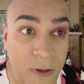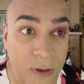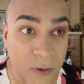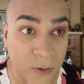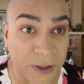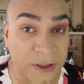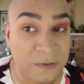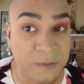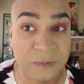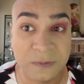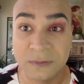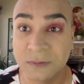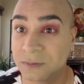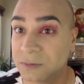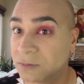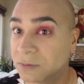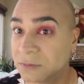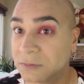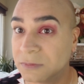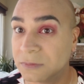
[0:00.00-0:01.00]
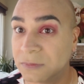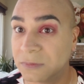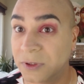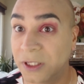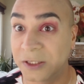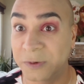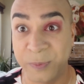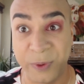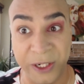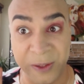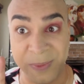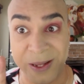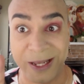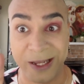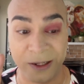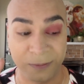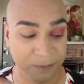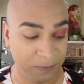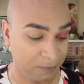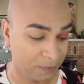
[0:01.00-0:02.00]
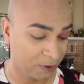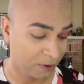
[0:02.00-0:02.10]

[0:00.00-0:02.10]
Oh, that's pretty bad.